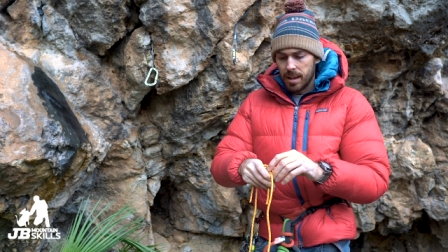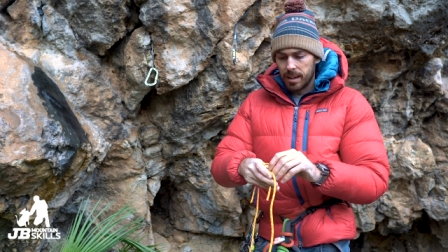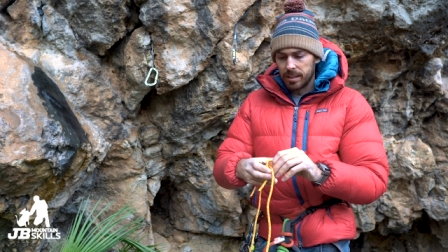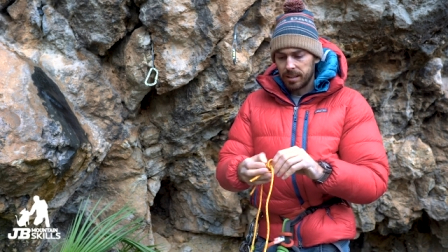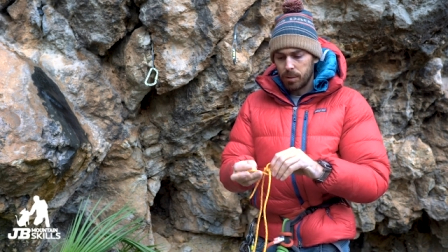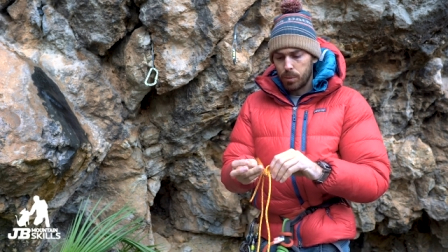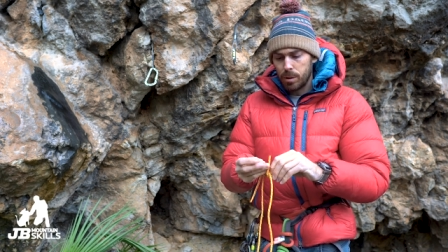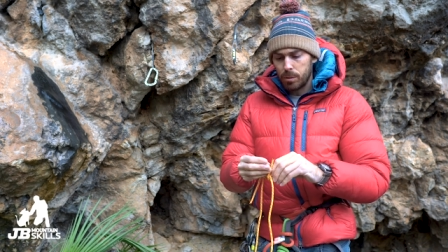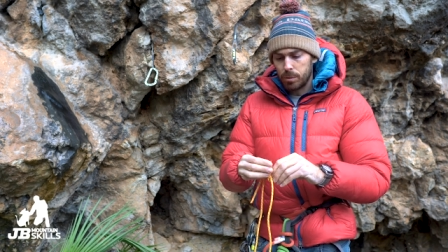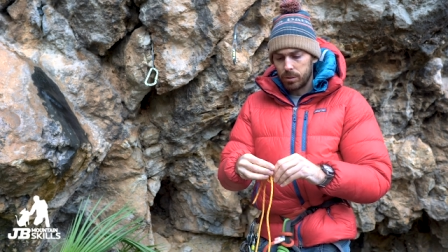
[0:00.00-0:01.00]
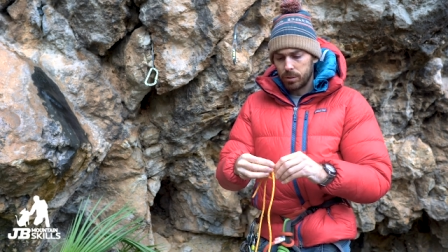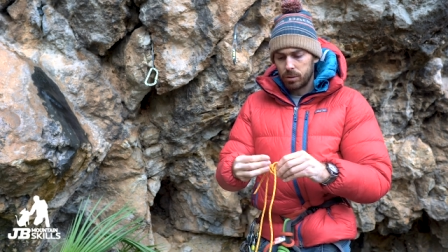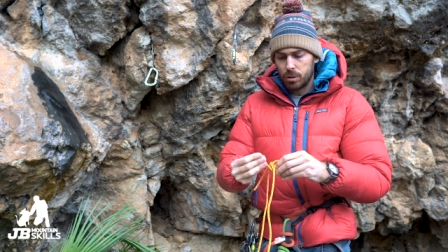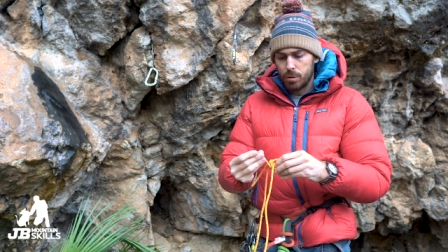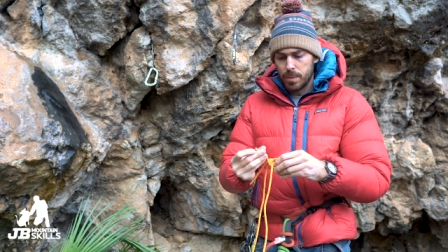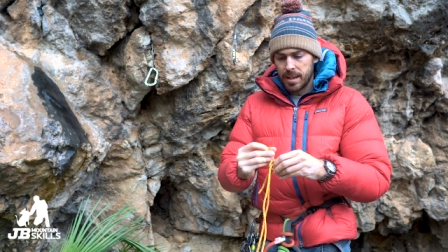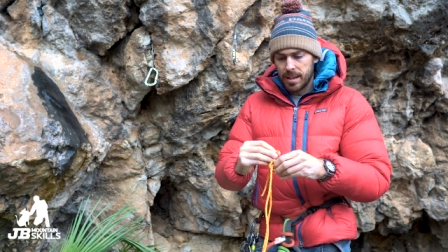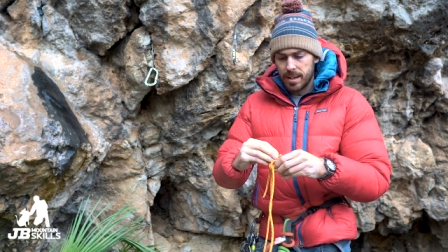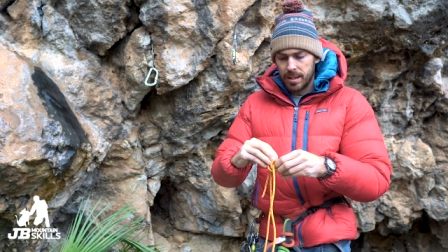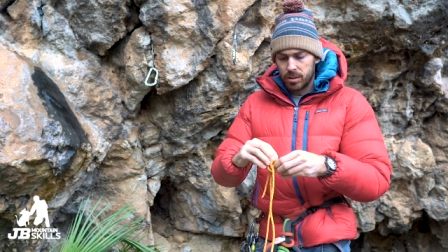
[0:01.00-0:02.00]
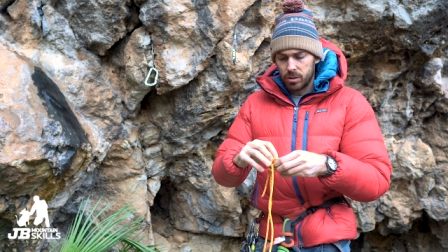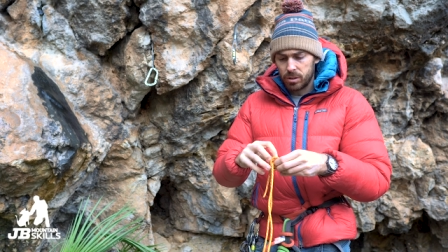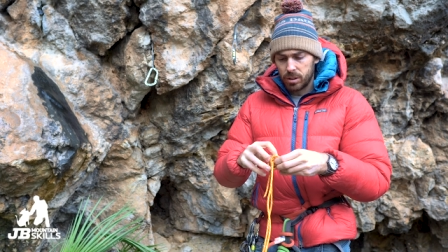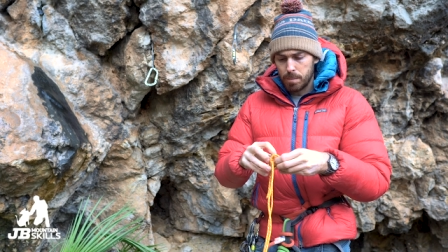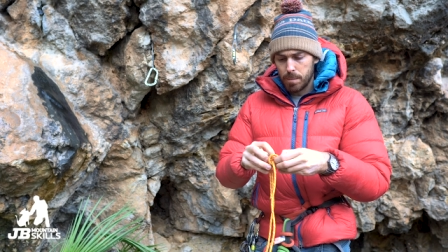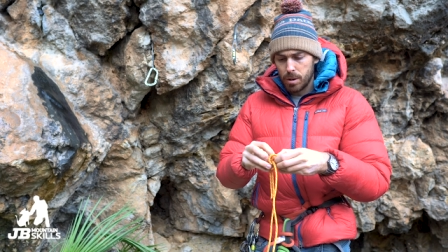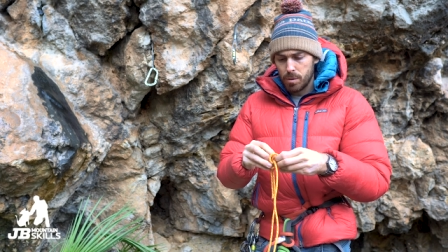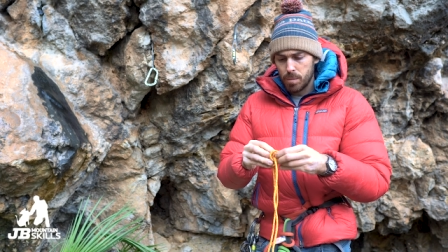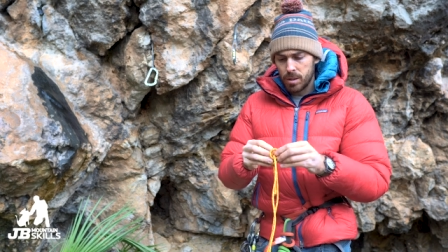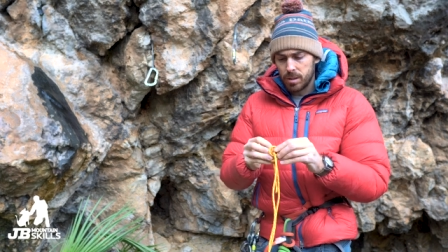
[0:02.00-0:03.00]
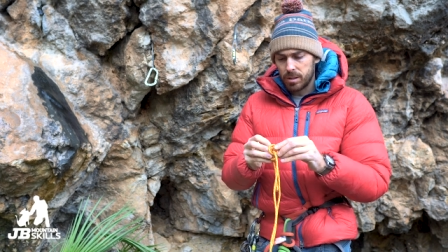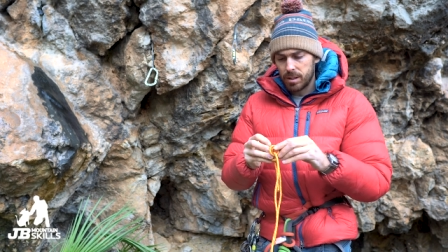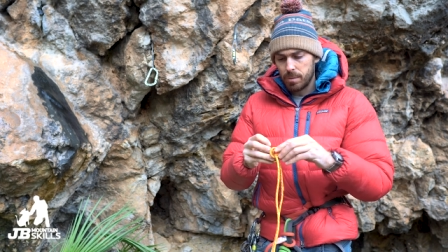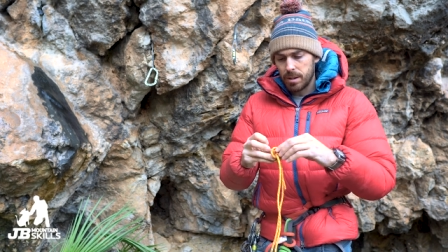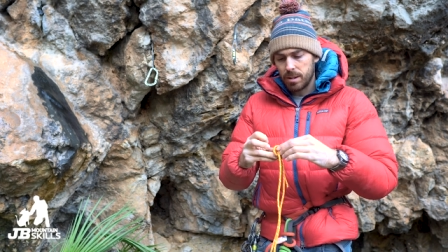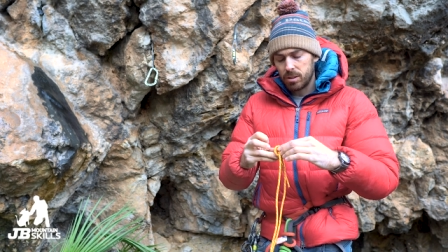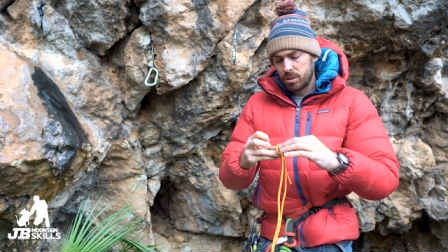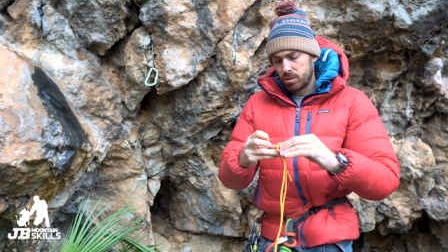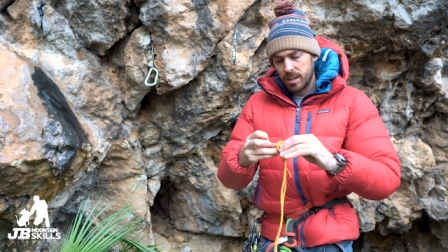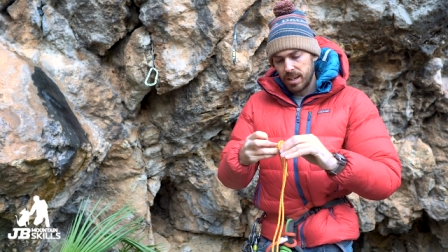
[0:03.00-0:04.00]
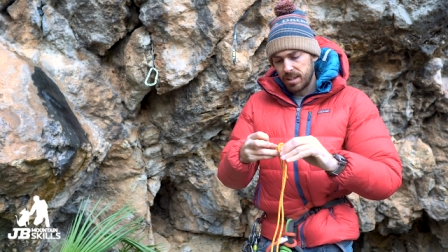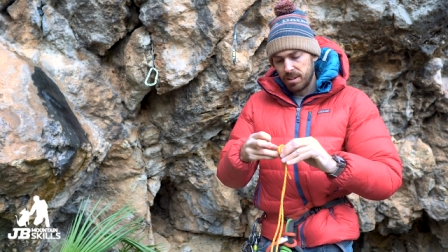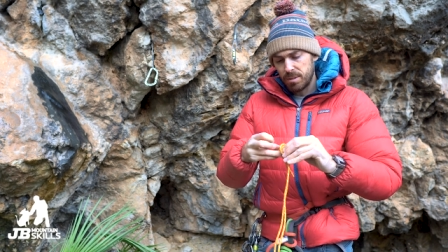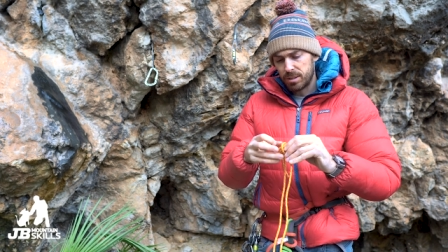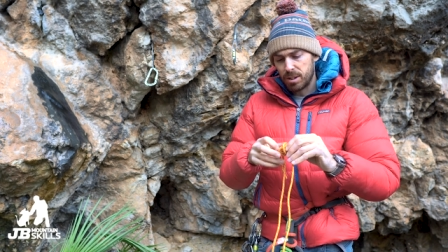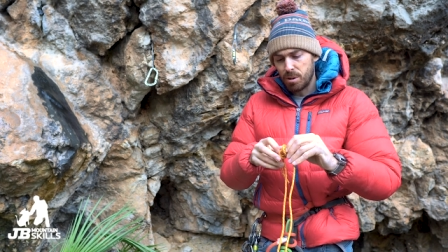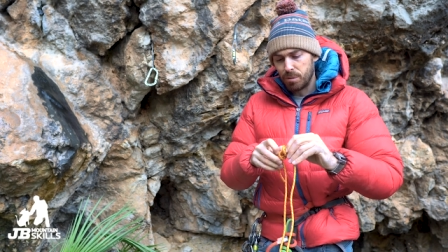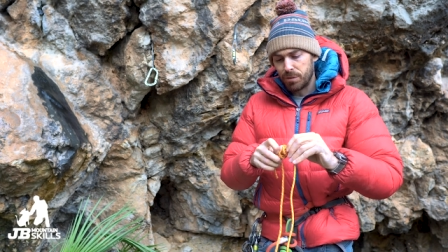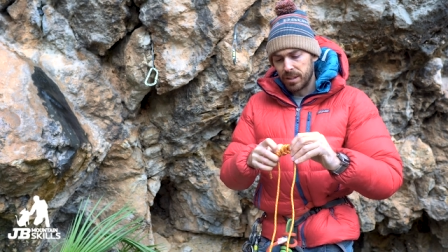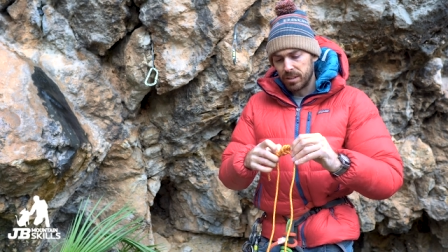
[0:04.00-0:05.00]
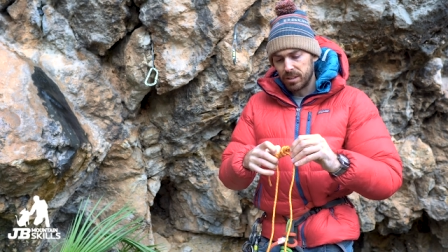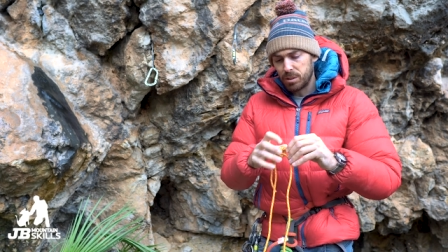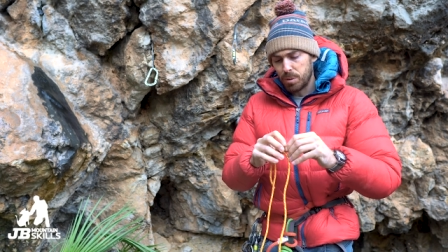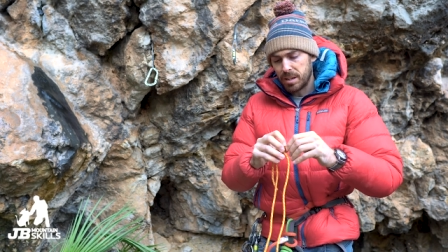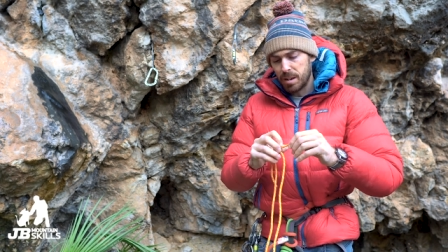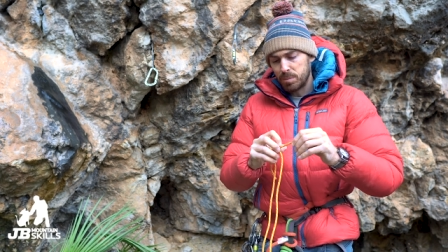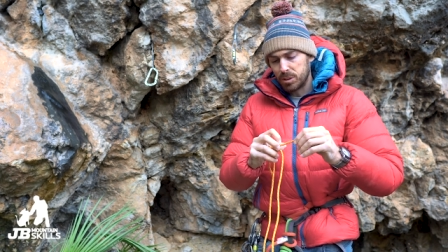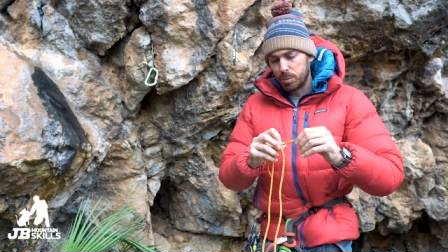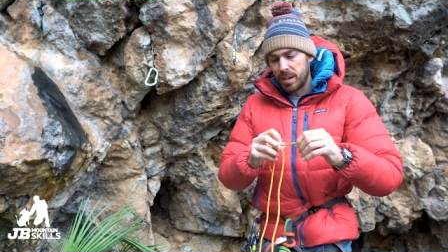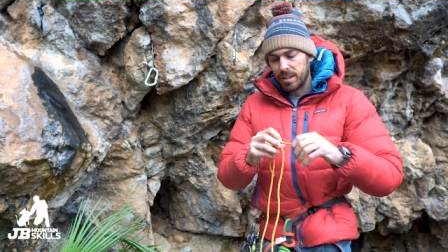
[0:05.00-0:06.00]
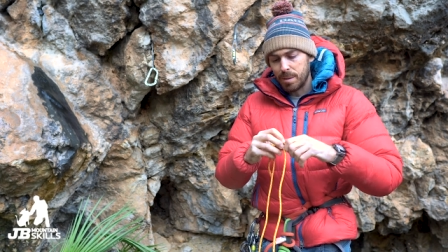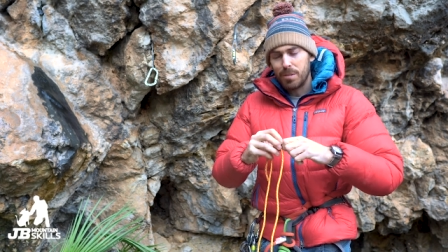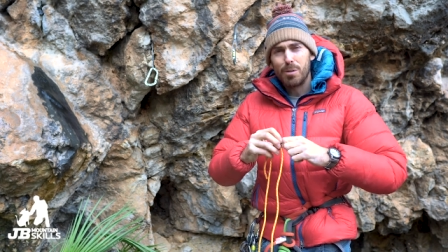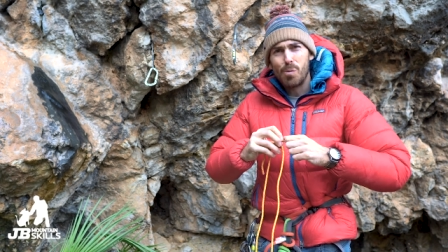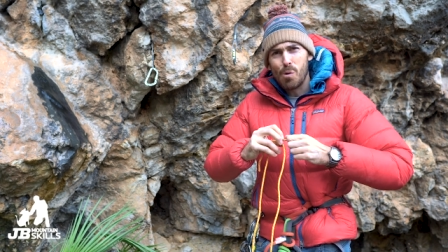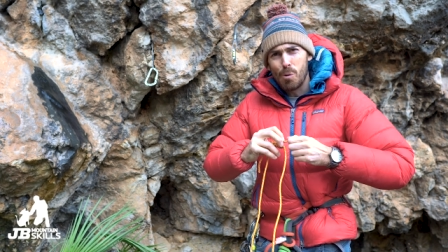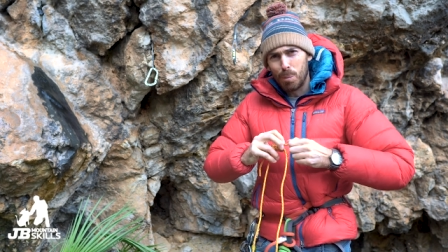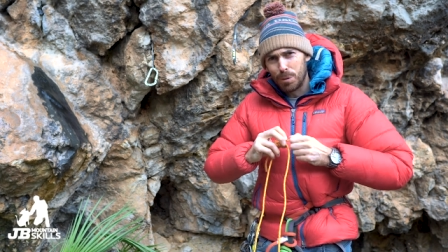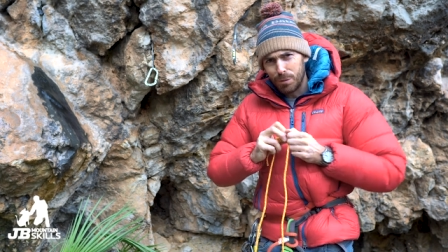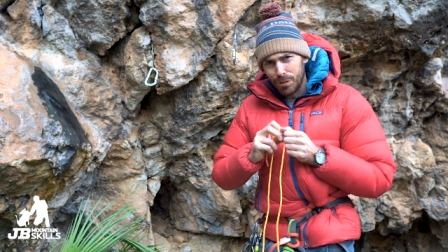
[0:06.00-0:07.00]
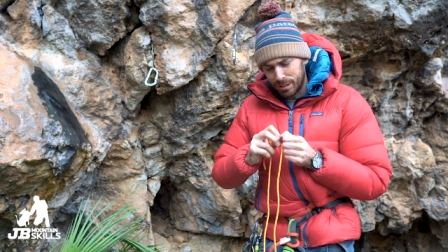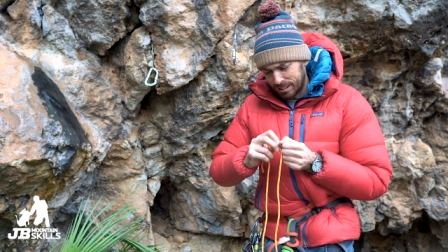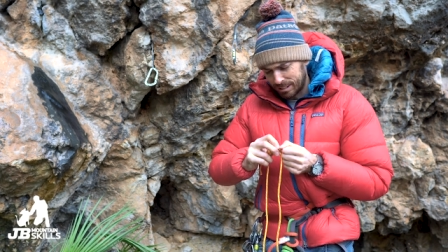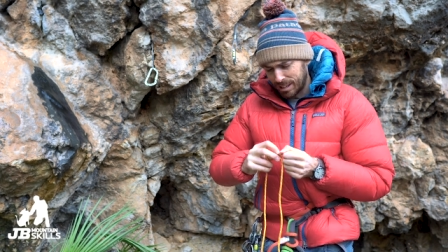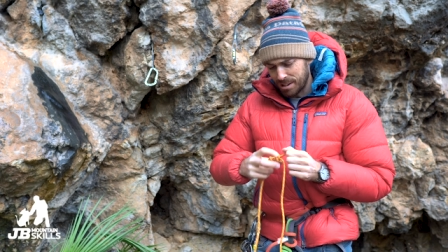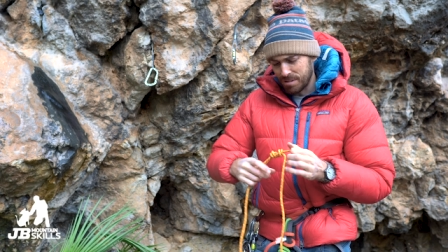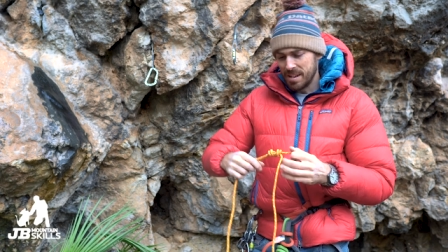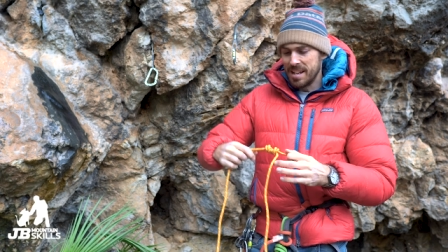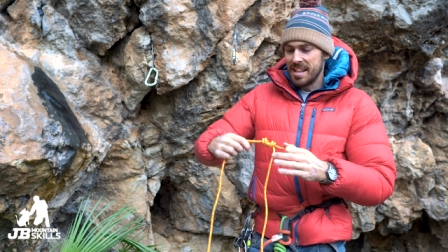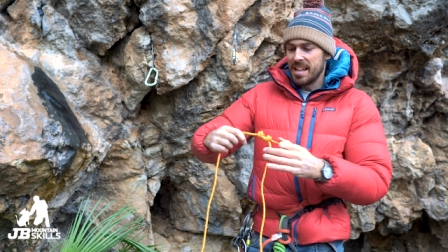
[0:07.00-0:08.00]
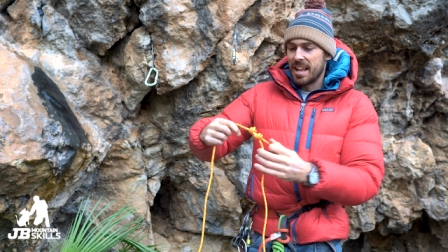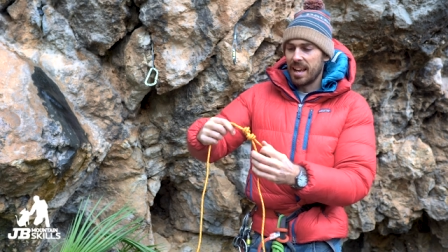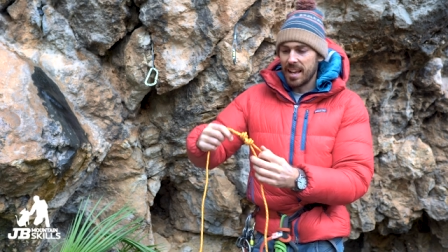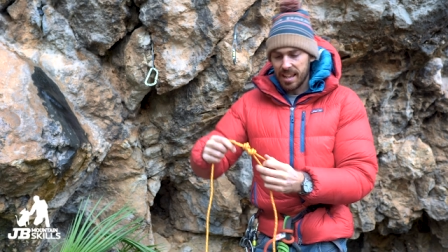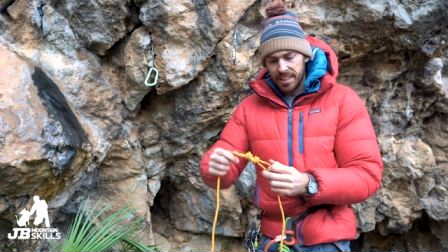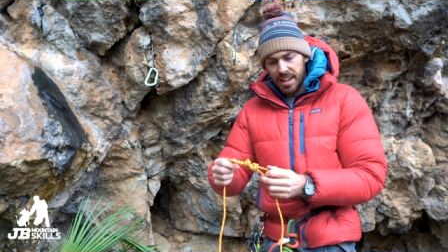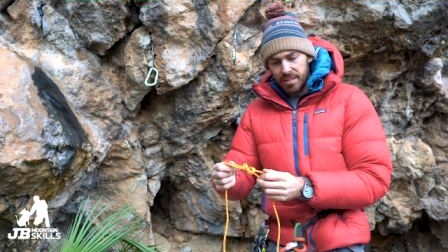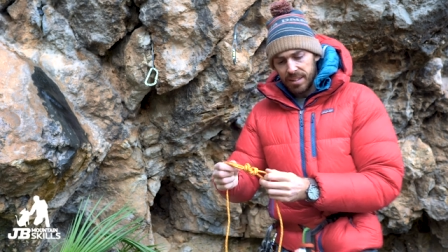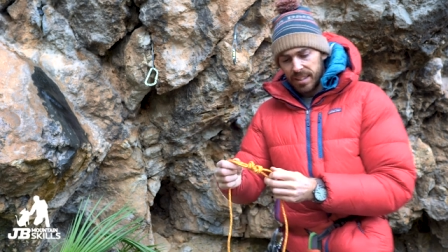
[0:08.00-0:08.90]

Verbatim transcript: And like I say, I will zoom in just a moment. There we go. It's tricky to do this, cold fingers. This is why I come to Spain. I come for the warmth, not for the snow. Now,